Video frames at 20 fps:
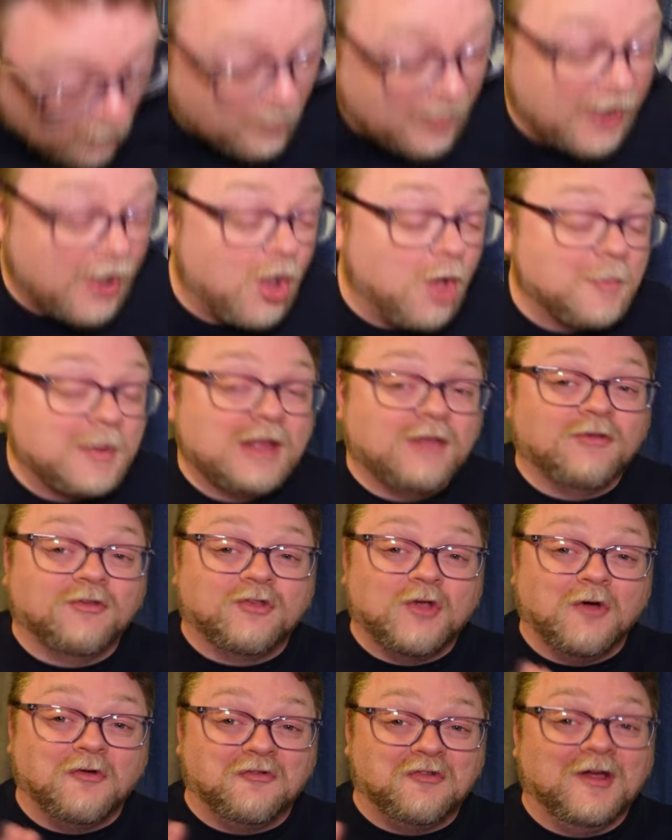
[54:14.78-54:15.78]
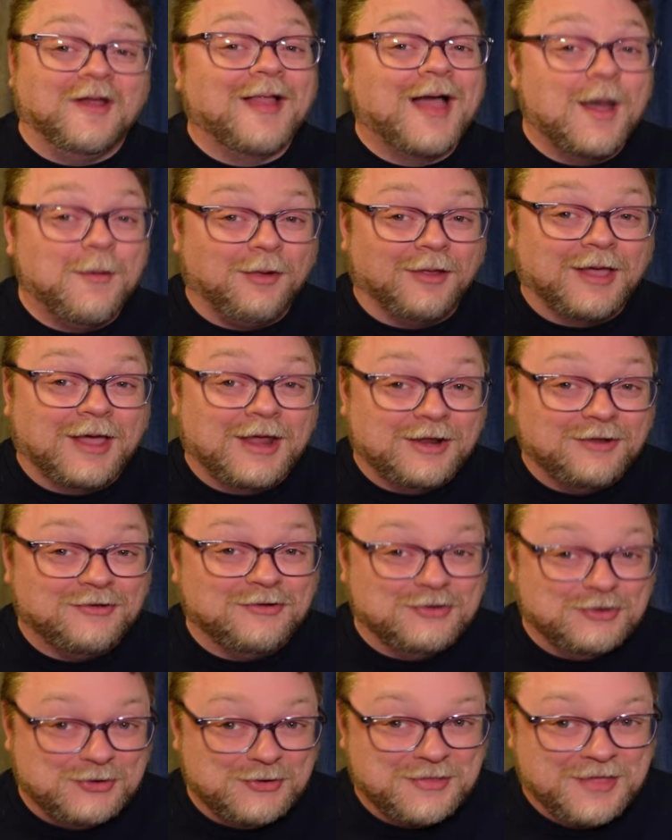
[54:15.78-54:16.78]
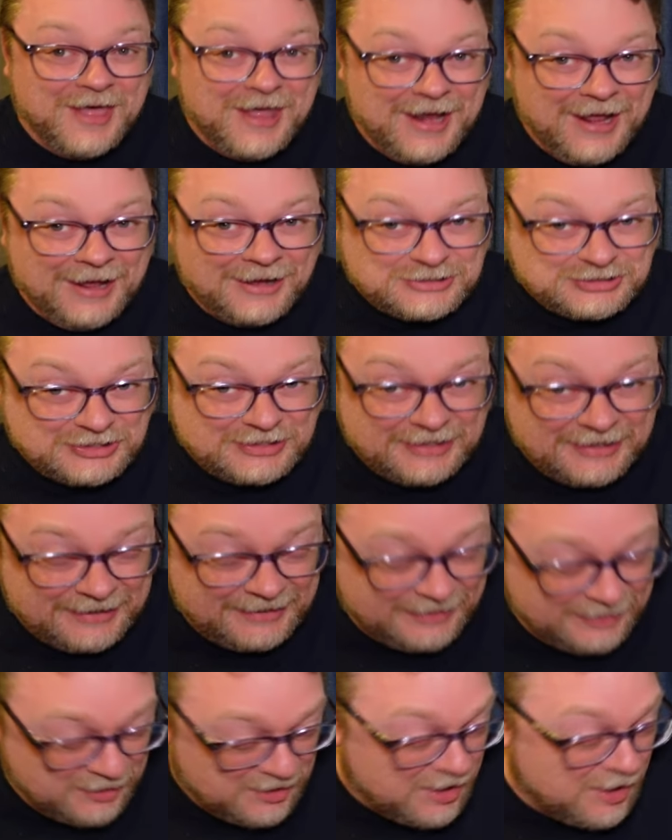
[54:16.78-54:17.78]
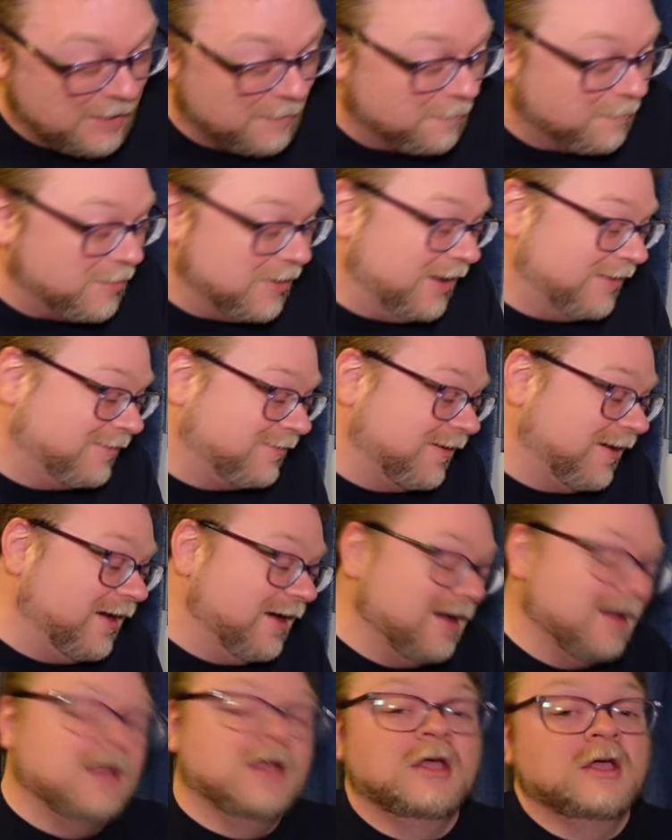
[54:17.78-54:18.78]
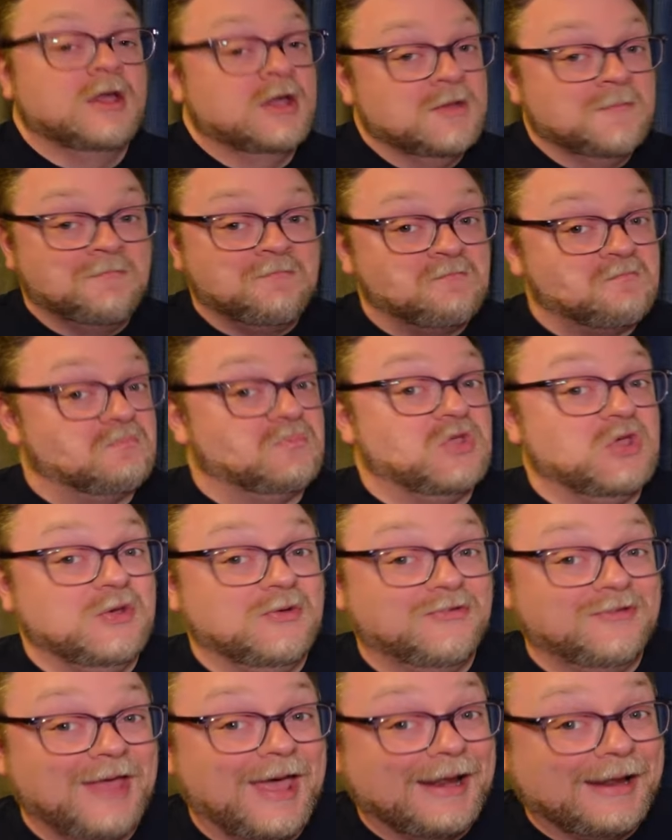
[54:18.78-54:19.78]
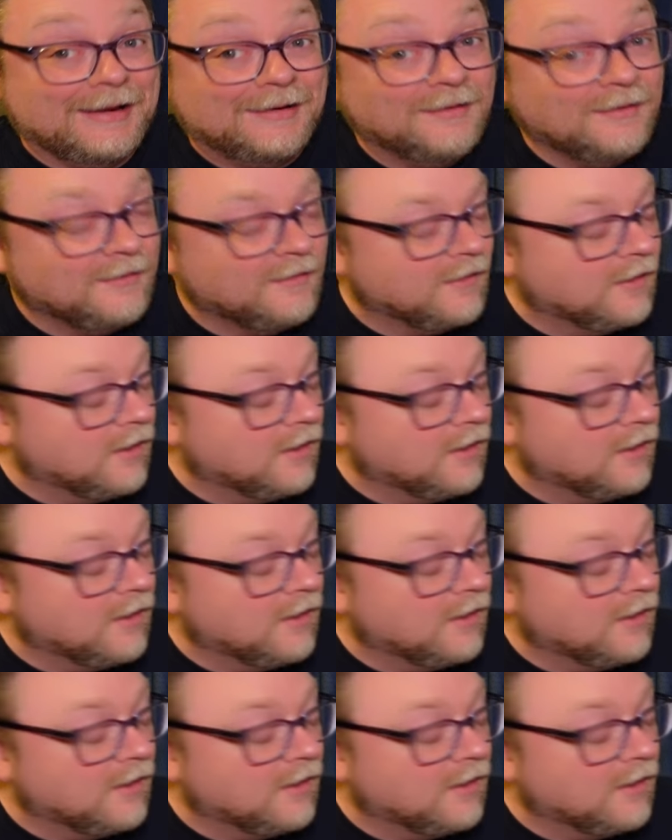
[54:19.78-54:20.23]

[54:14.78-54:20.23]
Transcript: By all means, don't feel obligated to do that, actually. But you said it.